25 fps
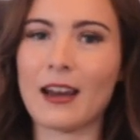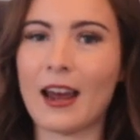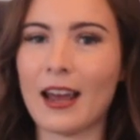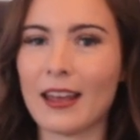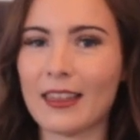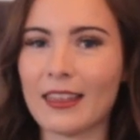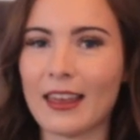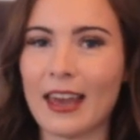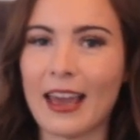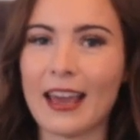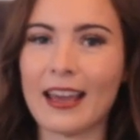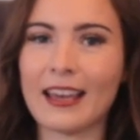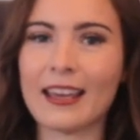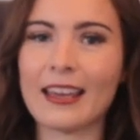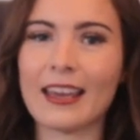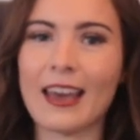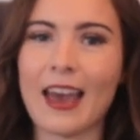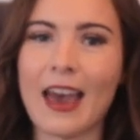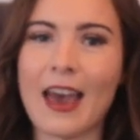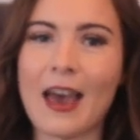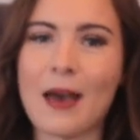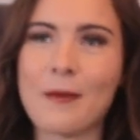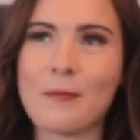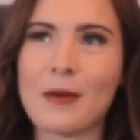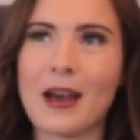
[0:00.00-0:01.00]
I think.
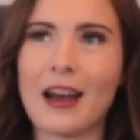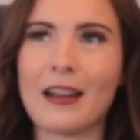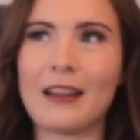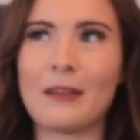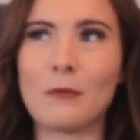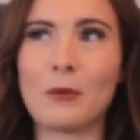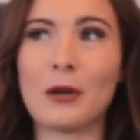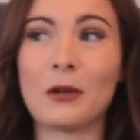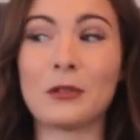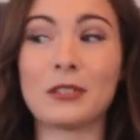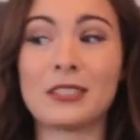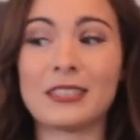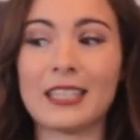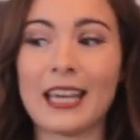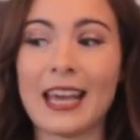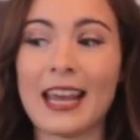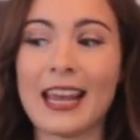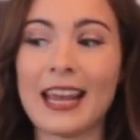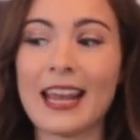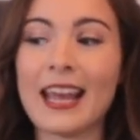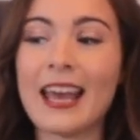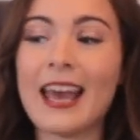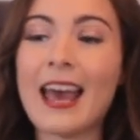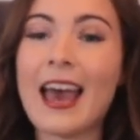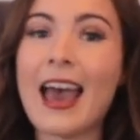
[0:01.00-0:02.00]
We'll
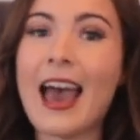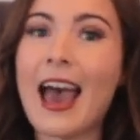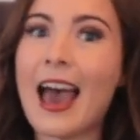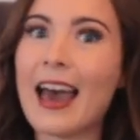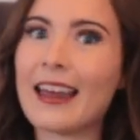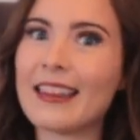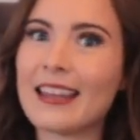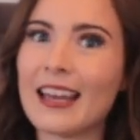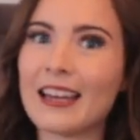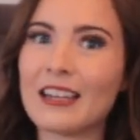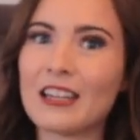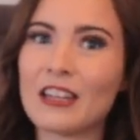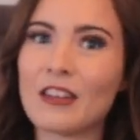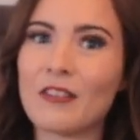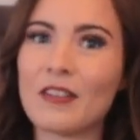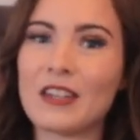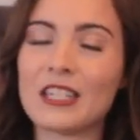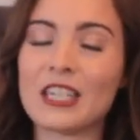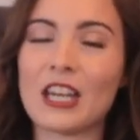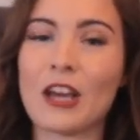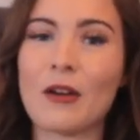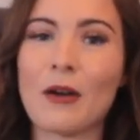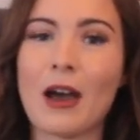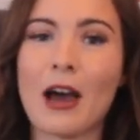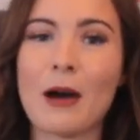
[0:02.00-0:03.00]
see at the end of the
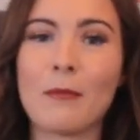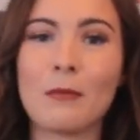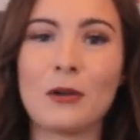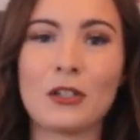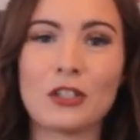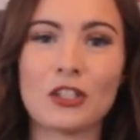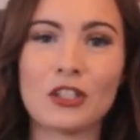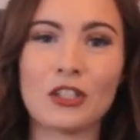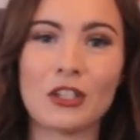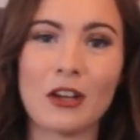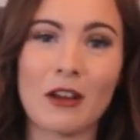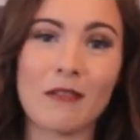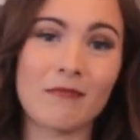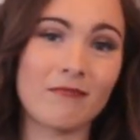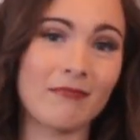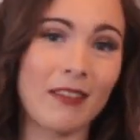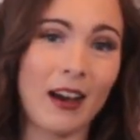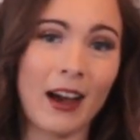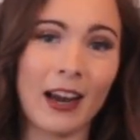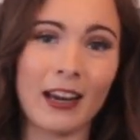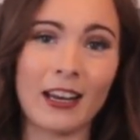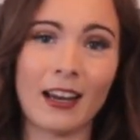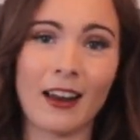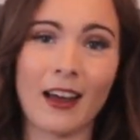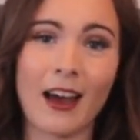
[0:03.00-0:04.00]
video how much
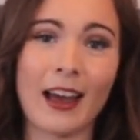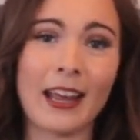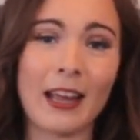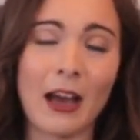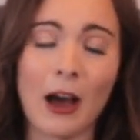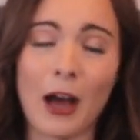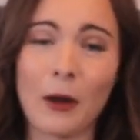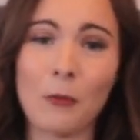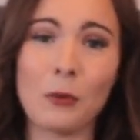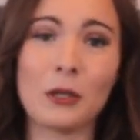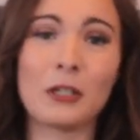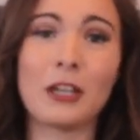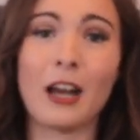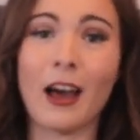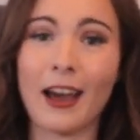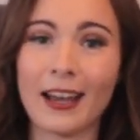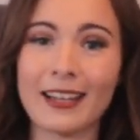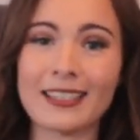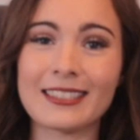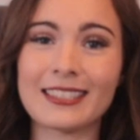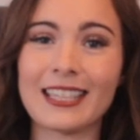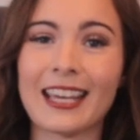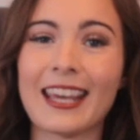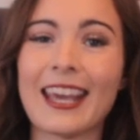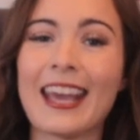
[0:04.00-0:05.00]
I would
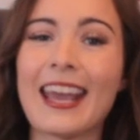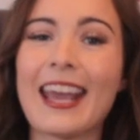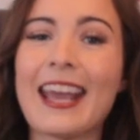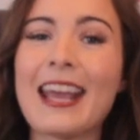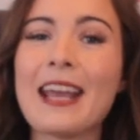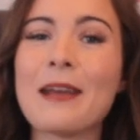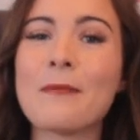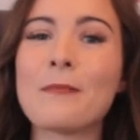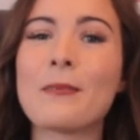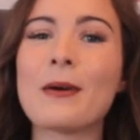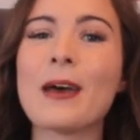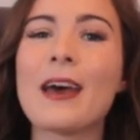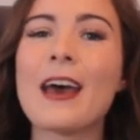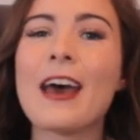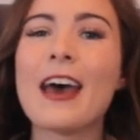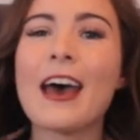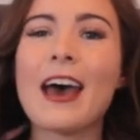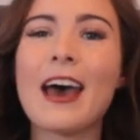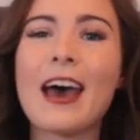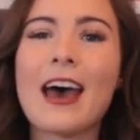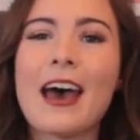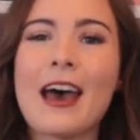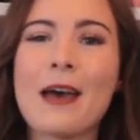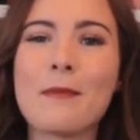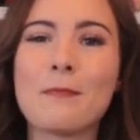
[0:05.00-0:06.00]
like to keep,
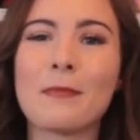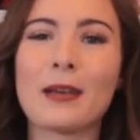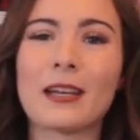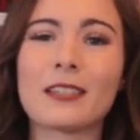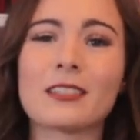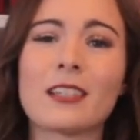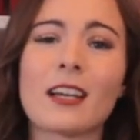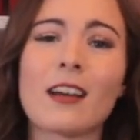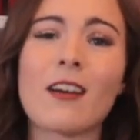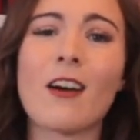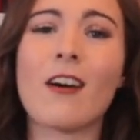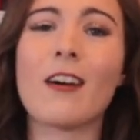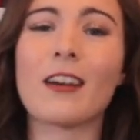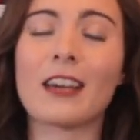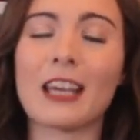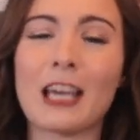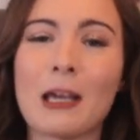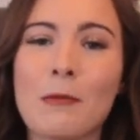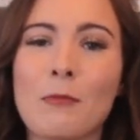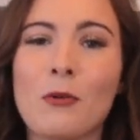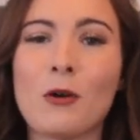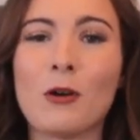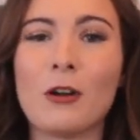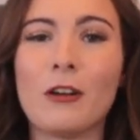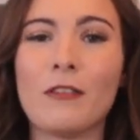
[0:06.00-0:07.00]
because I can't
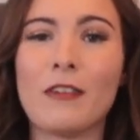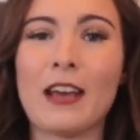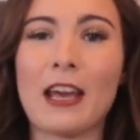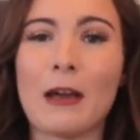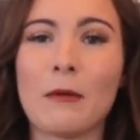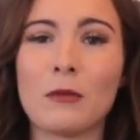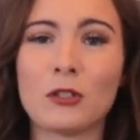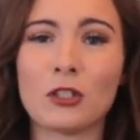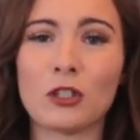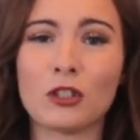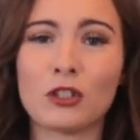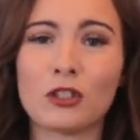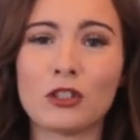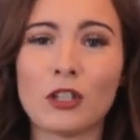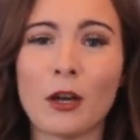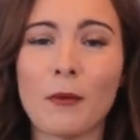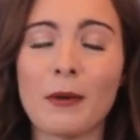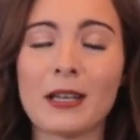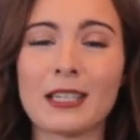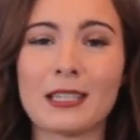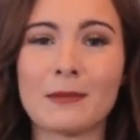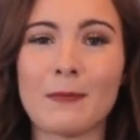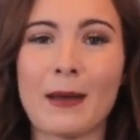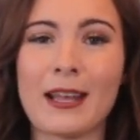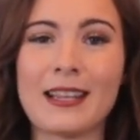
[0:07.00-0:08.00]
keep all of it. It was just so
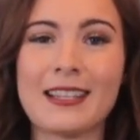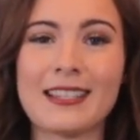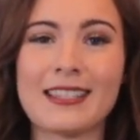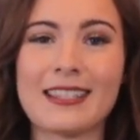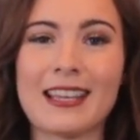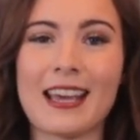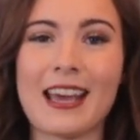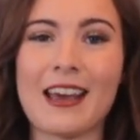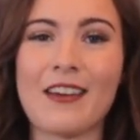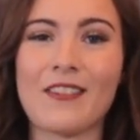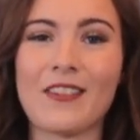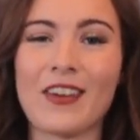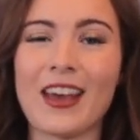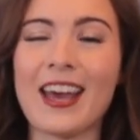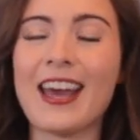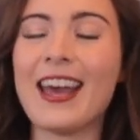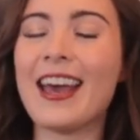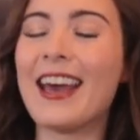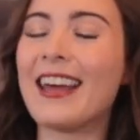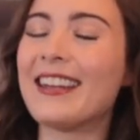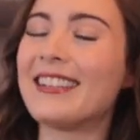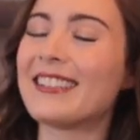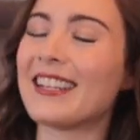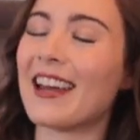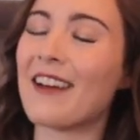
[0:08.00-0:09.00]
expensive
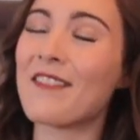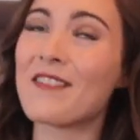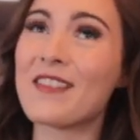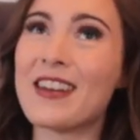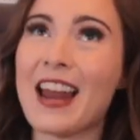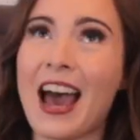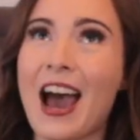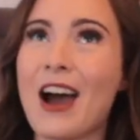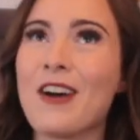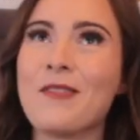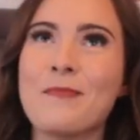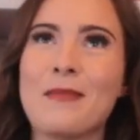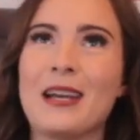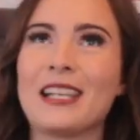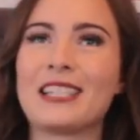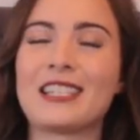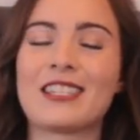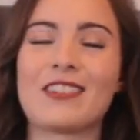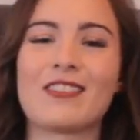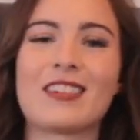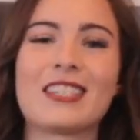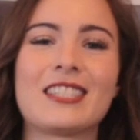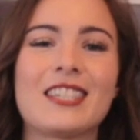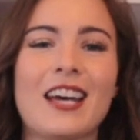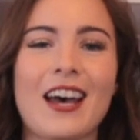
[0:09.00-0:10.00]
and I've now missed
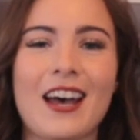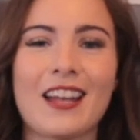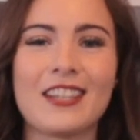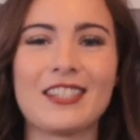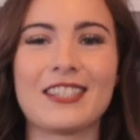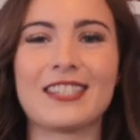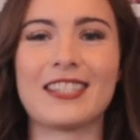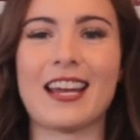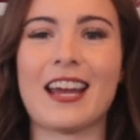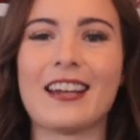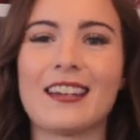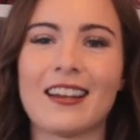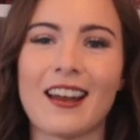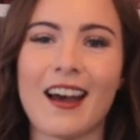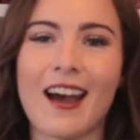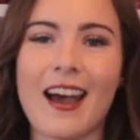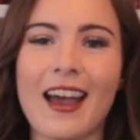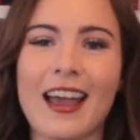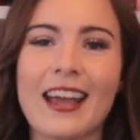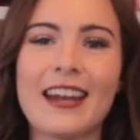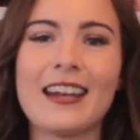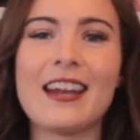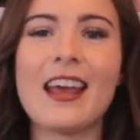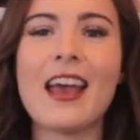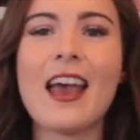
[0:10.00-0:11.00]
the returns
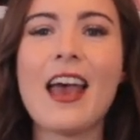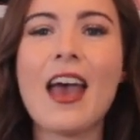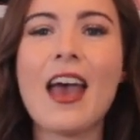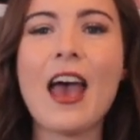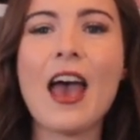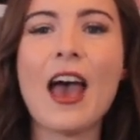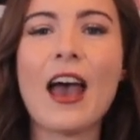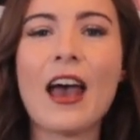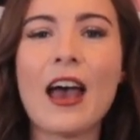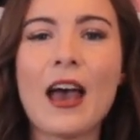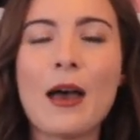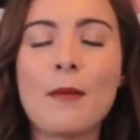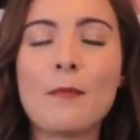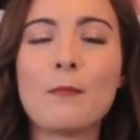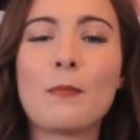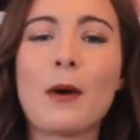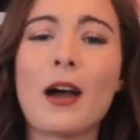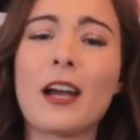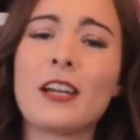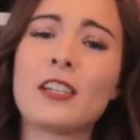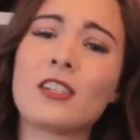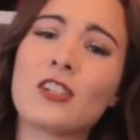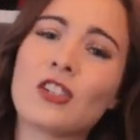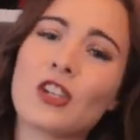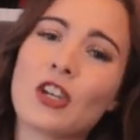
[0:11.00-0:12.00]
deadline. But
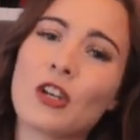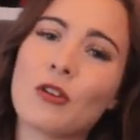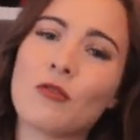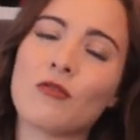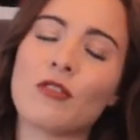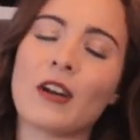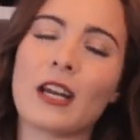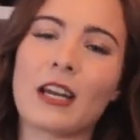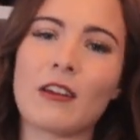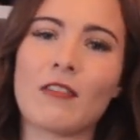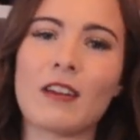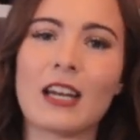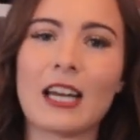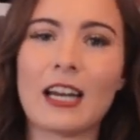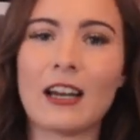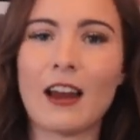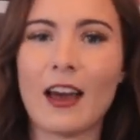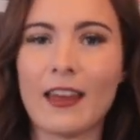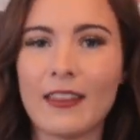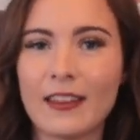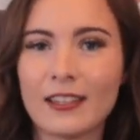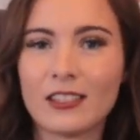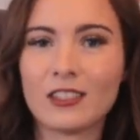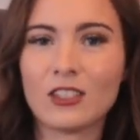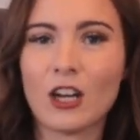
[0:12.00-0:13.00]
I do really
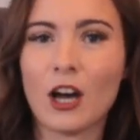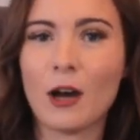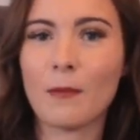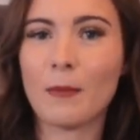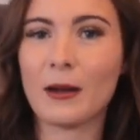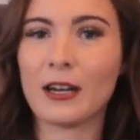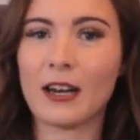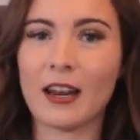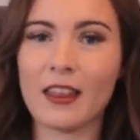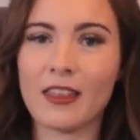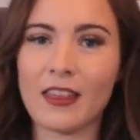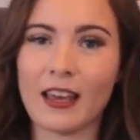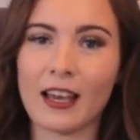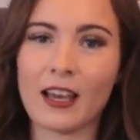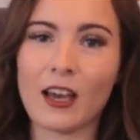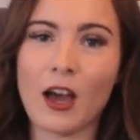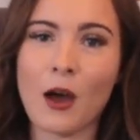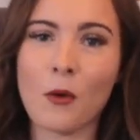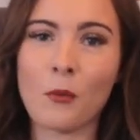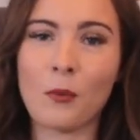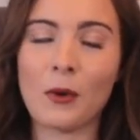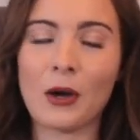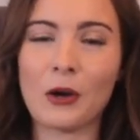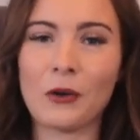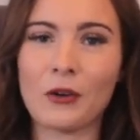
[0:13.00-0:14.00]
like this top, and I think
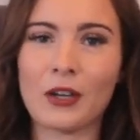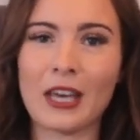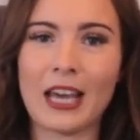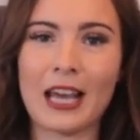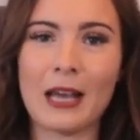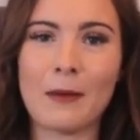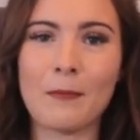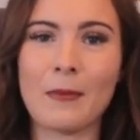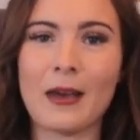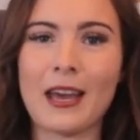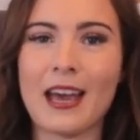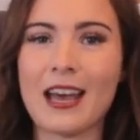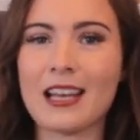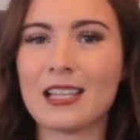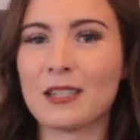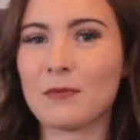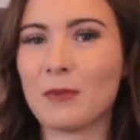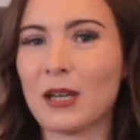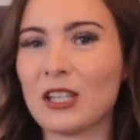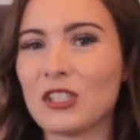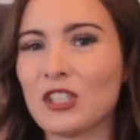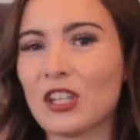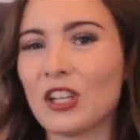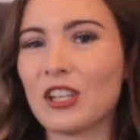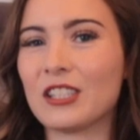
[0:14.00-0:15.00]
I will keep it,
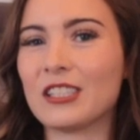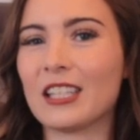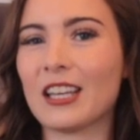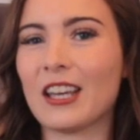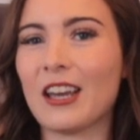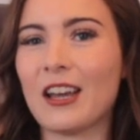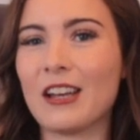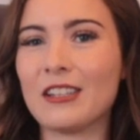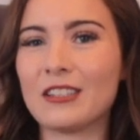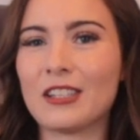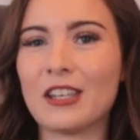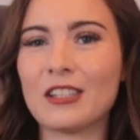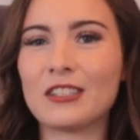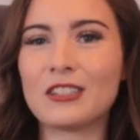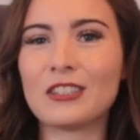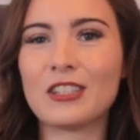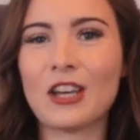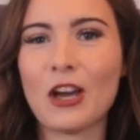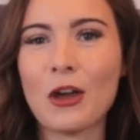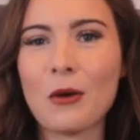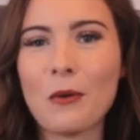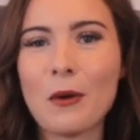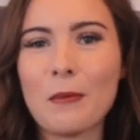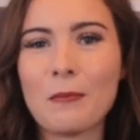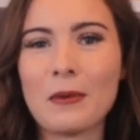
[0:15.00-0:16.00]
especially because it goes
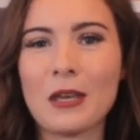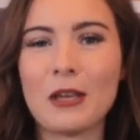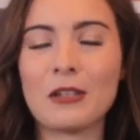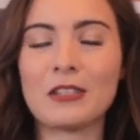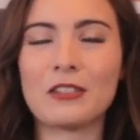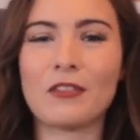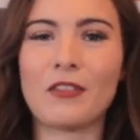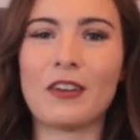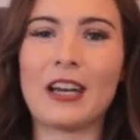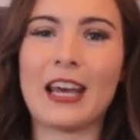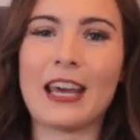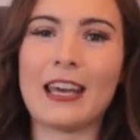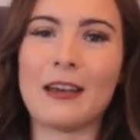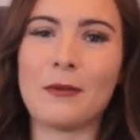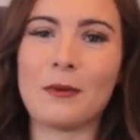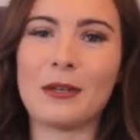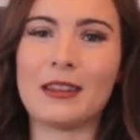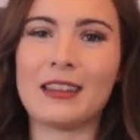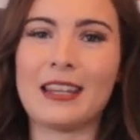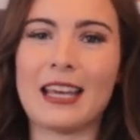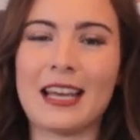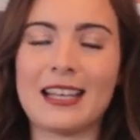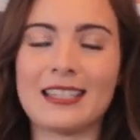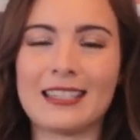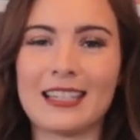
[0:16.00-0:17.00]
so beautifully
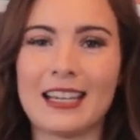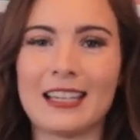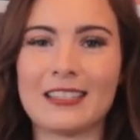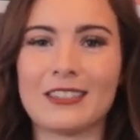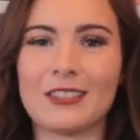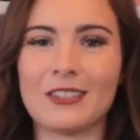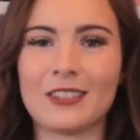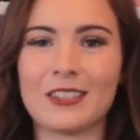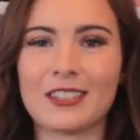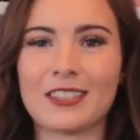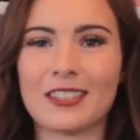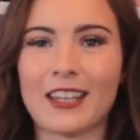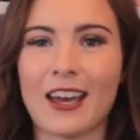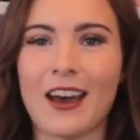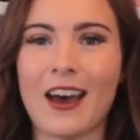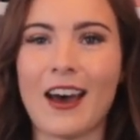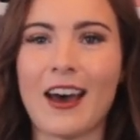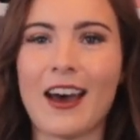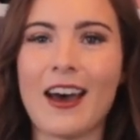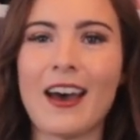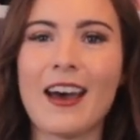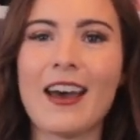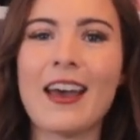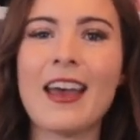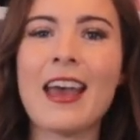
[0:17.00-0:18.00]
with this little
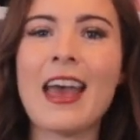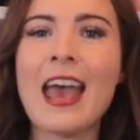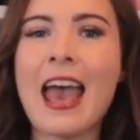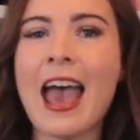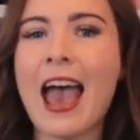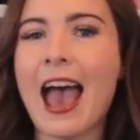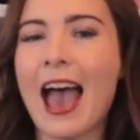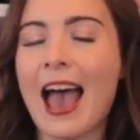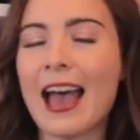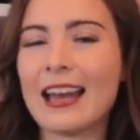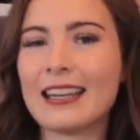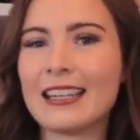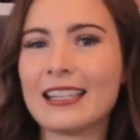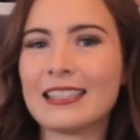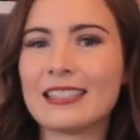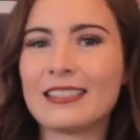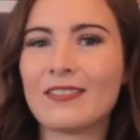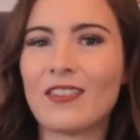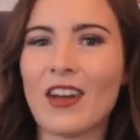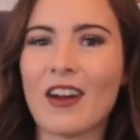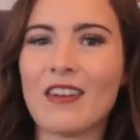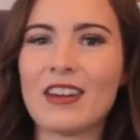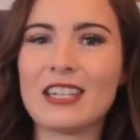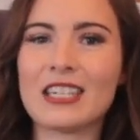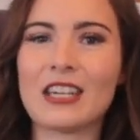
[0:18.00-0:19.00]
skirt, and it's
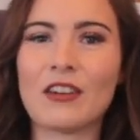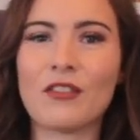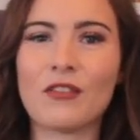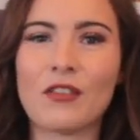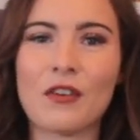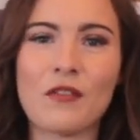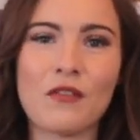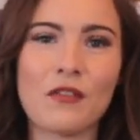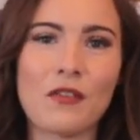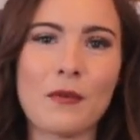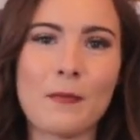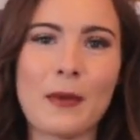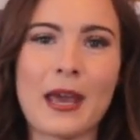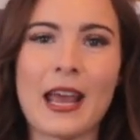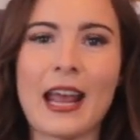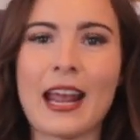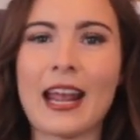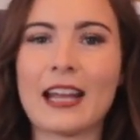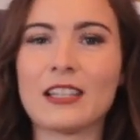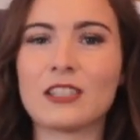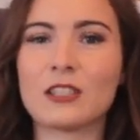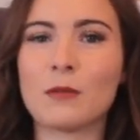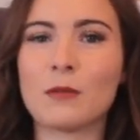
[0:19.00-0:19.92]
very different for me. It's